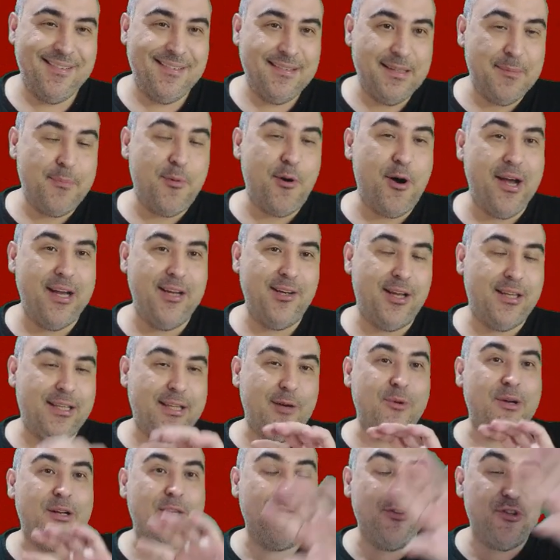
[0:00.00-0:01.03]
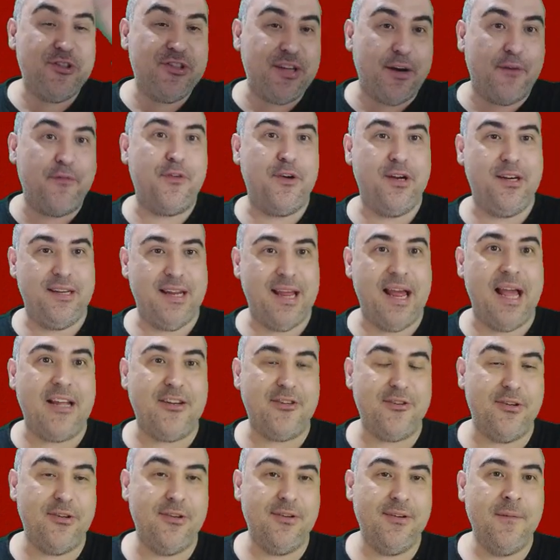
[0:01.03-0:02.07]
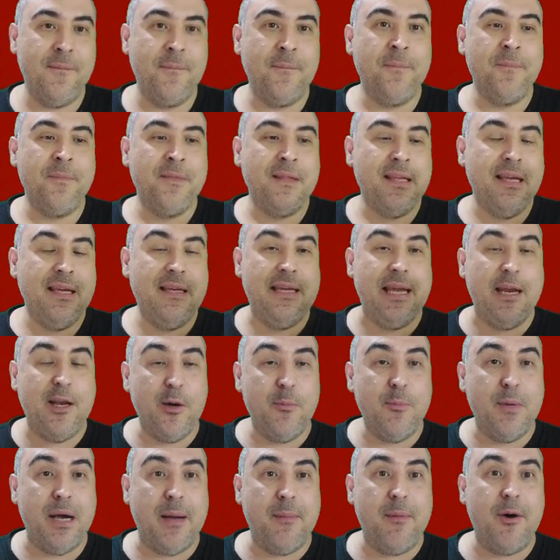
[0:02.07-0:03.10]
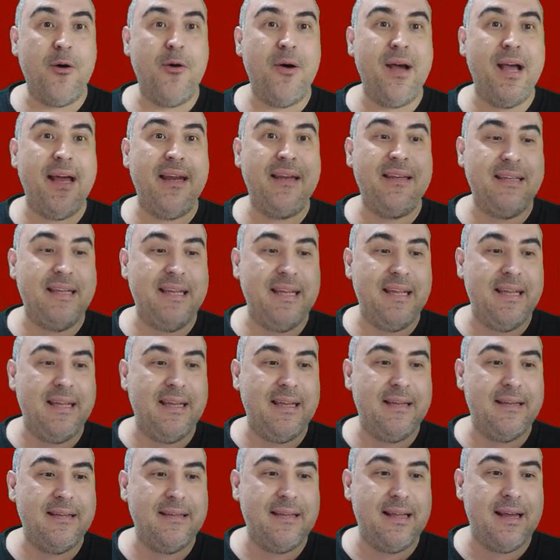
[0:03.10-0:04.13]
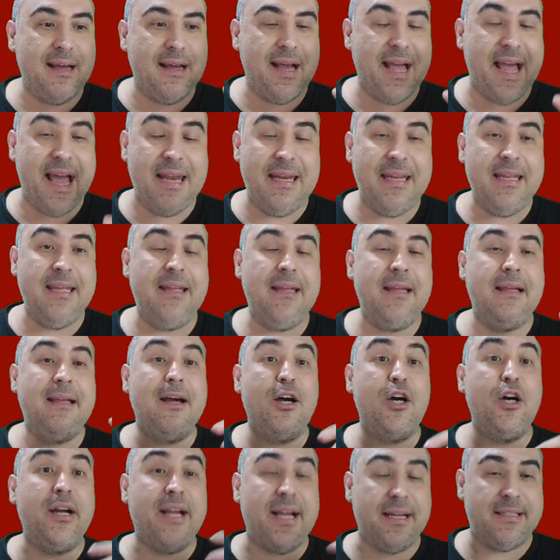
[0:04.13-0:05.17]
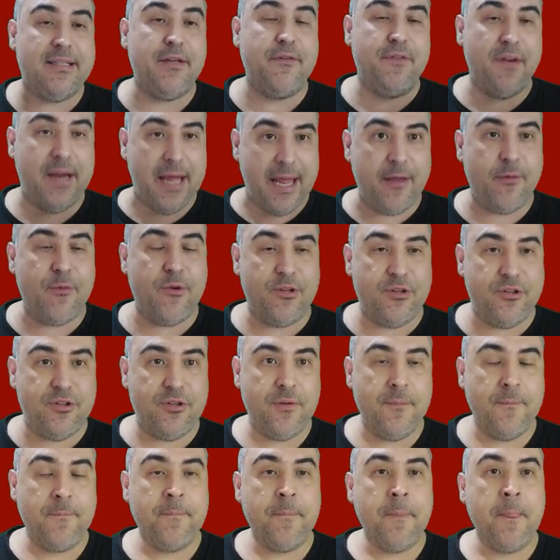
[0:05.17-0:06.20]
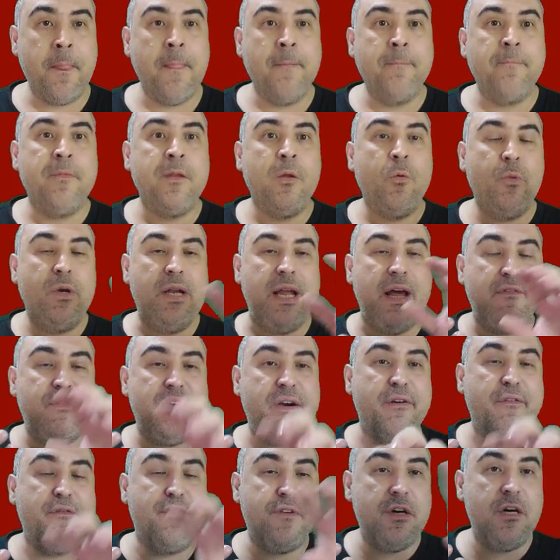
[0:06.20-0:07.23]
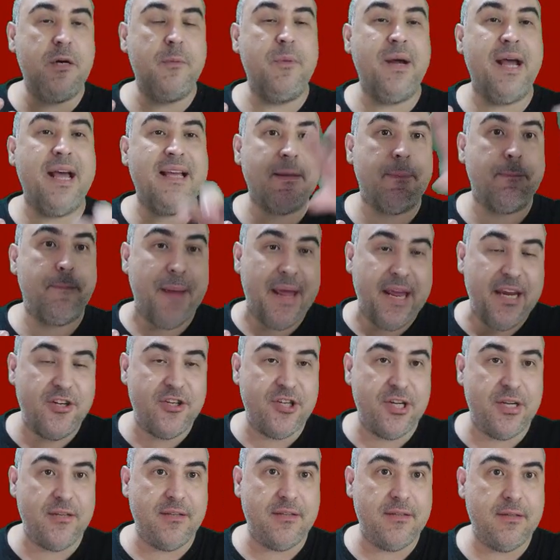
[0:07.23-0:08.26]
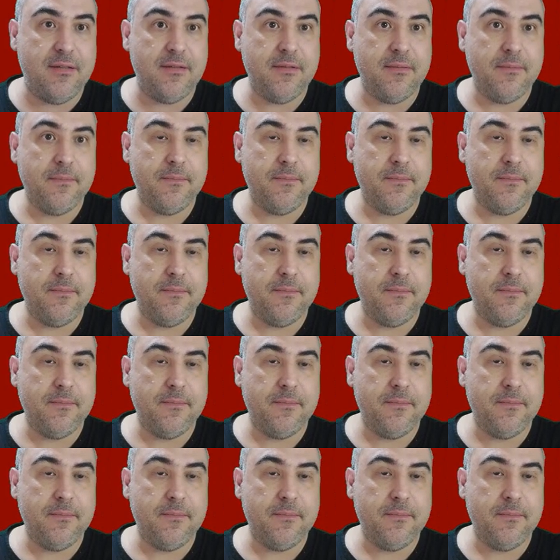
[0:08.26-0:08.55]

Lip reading: The boy, not the one who's suffering the action. In Yanomamo and in any ergative language, whenever a verb has a patient,